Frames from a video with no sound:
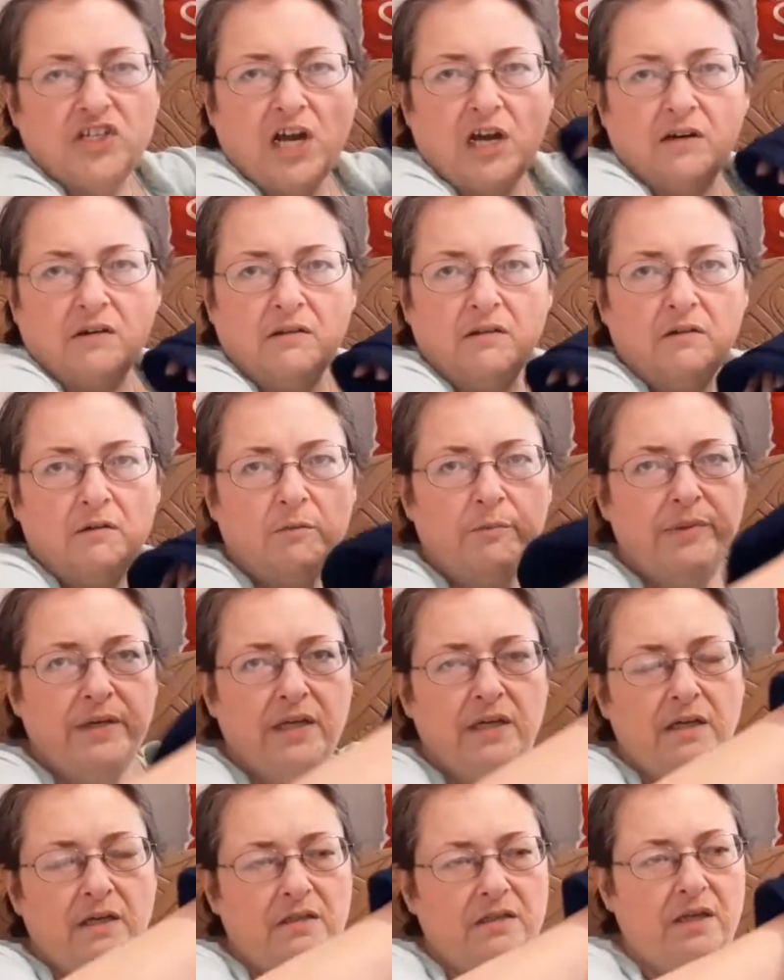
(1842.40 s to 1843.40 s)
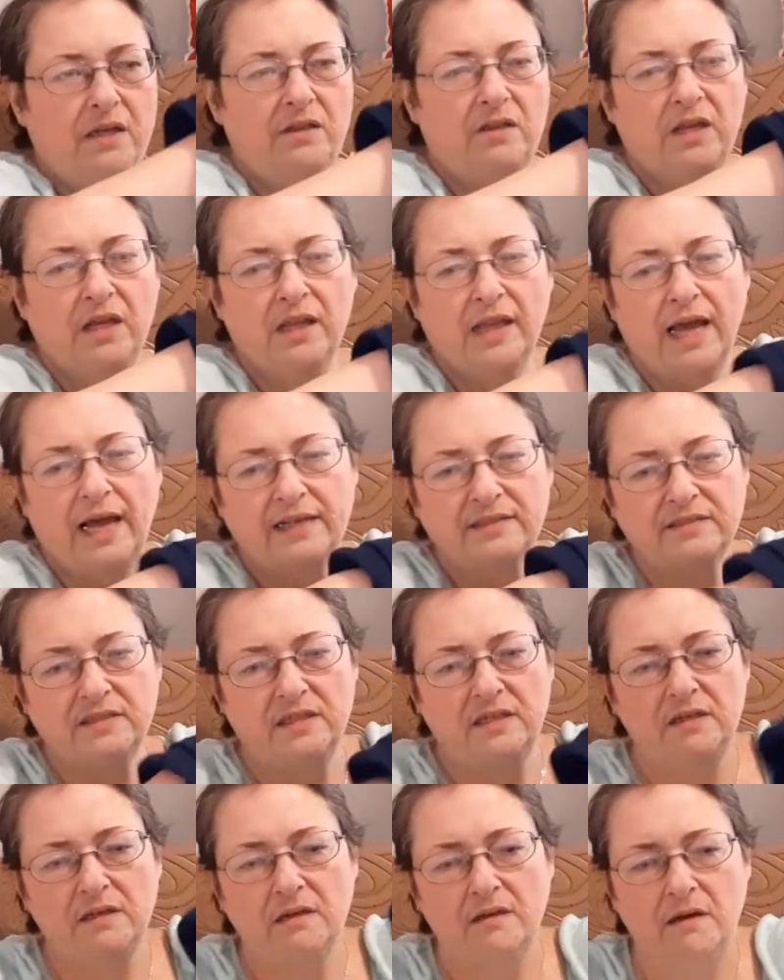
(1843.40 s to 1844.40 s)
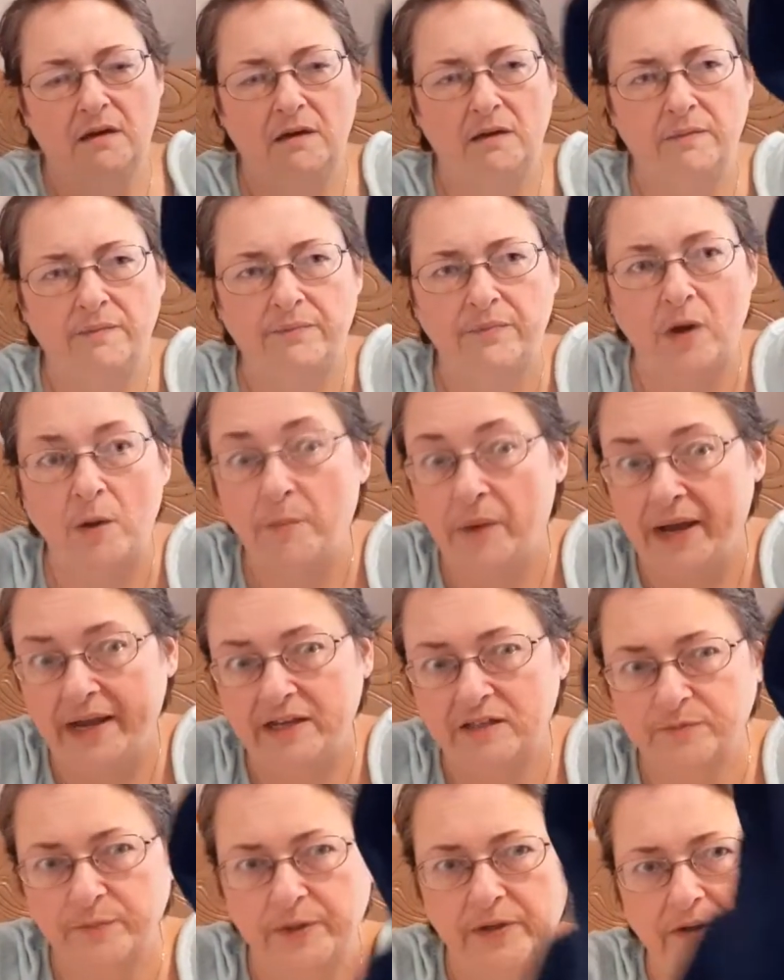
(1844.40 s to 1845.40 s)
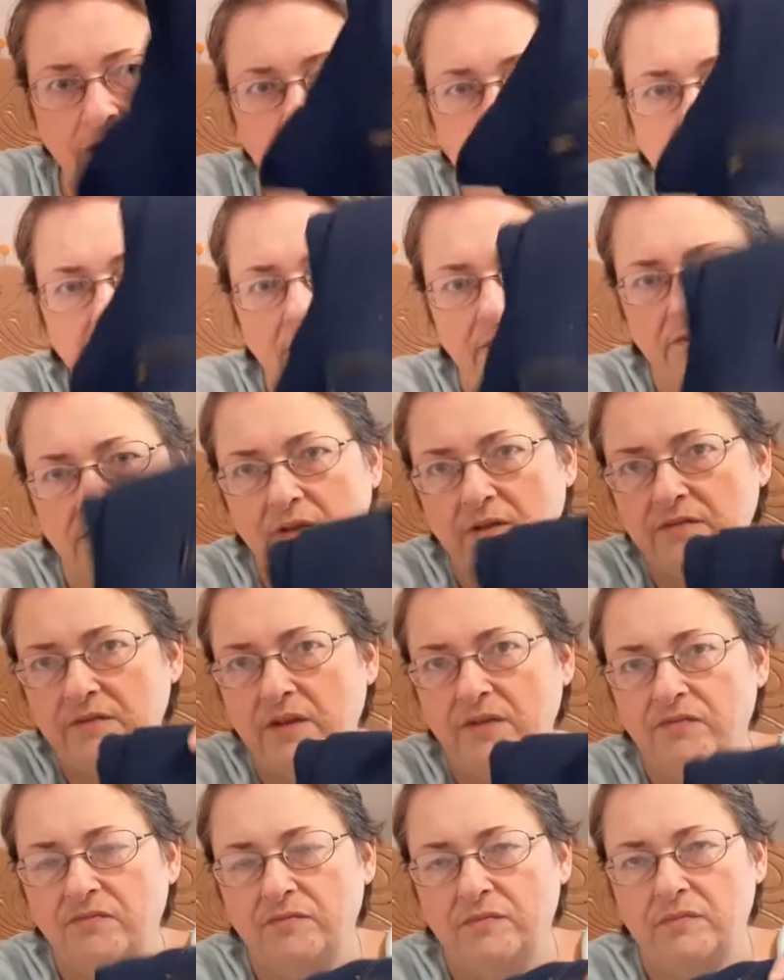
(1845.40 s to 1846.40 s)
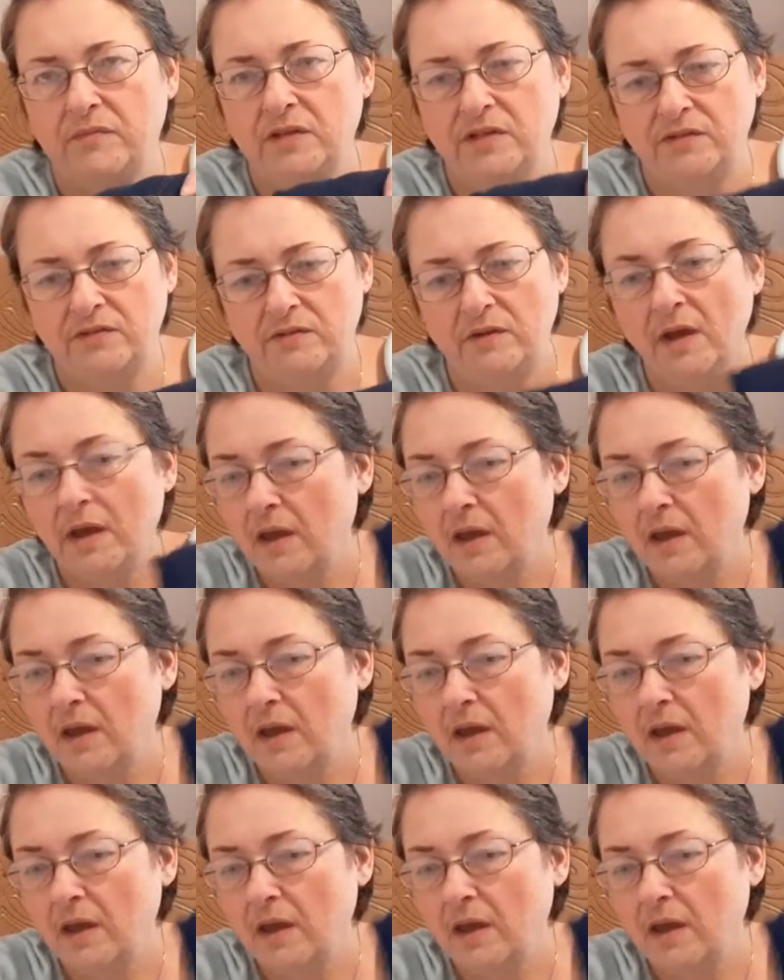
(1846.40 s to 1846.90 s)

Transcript: out a little bit in the elastic. Um, my experience is things like this